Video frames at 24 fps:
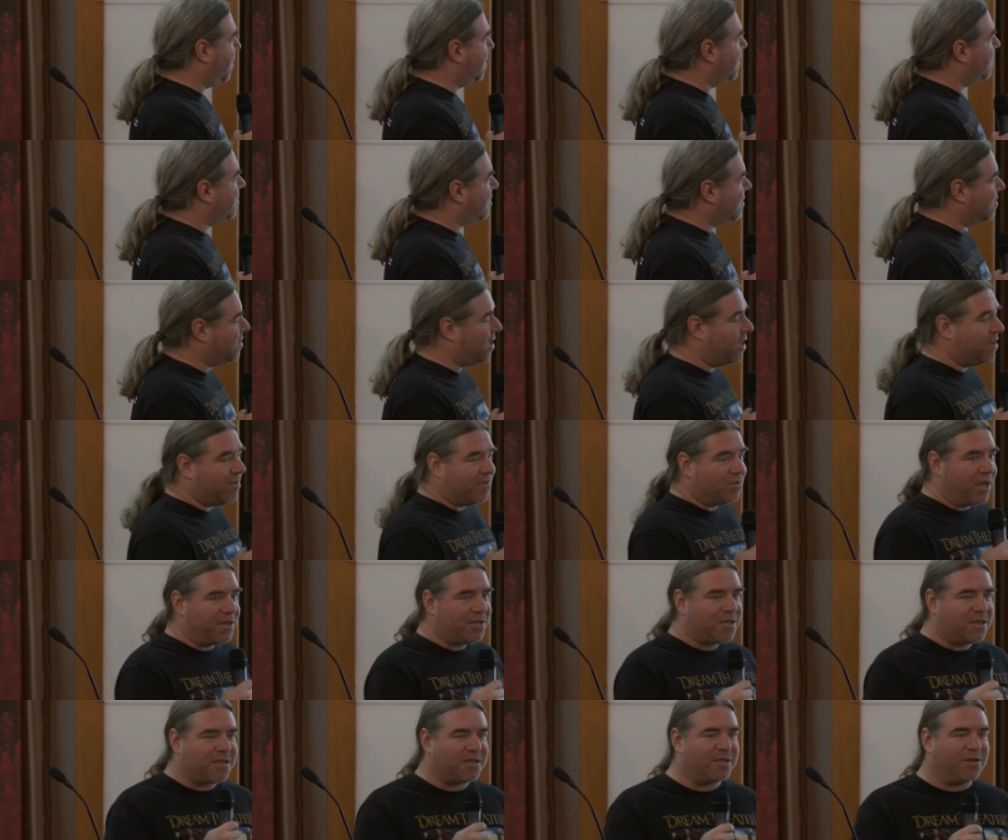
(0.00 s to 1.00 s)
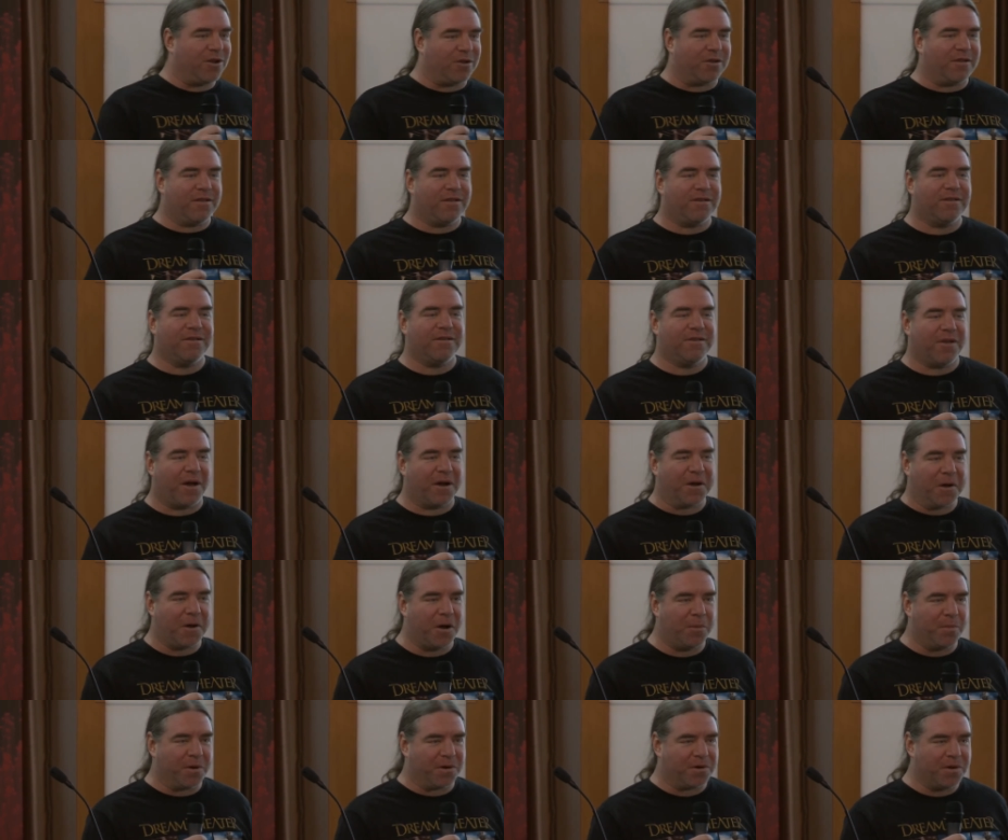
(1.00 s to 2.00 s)
This is not
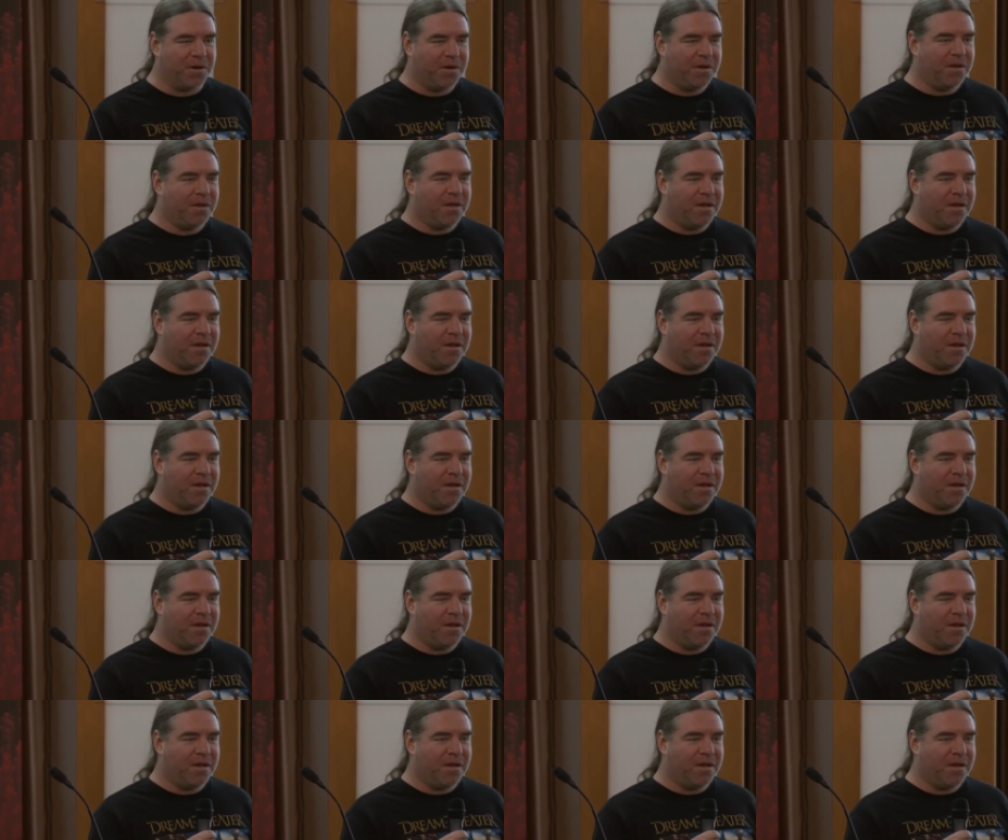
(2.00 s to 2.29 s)
uncommon.